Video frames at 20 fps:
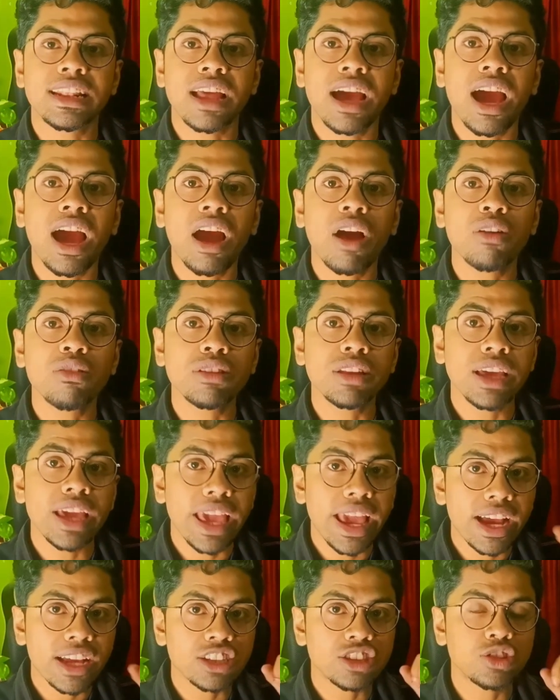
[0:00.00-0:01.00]
how they
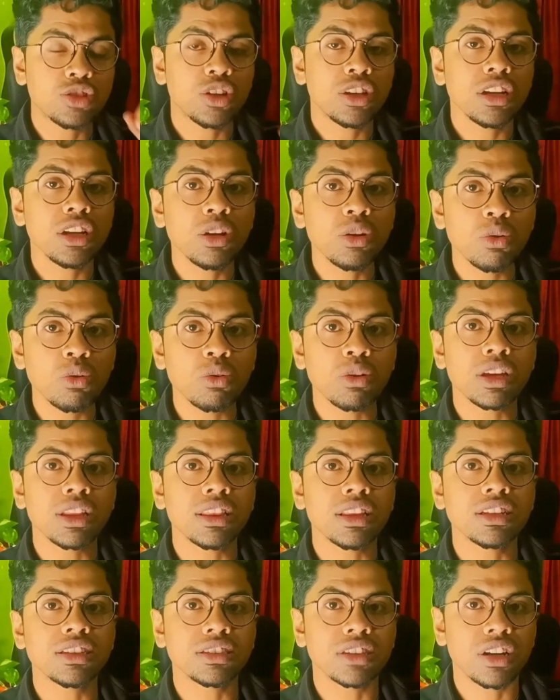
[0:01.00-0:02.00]
actually look in
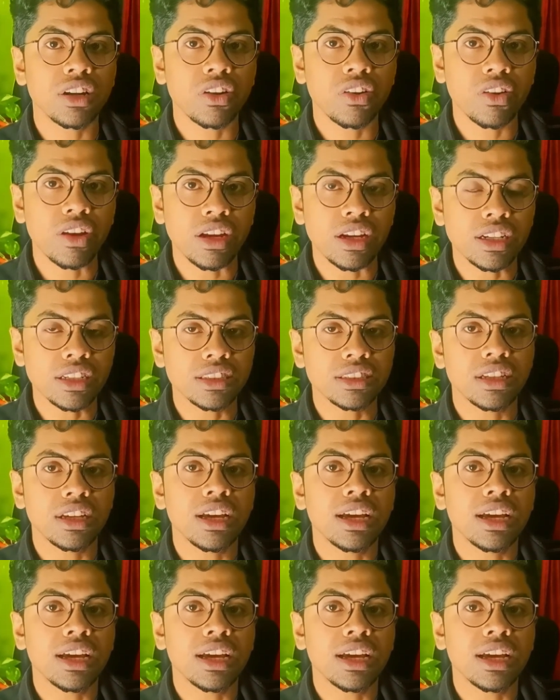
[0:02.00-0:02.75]
the circuits,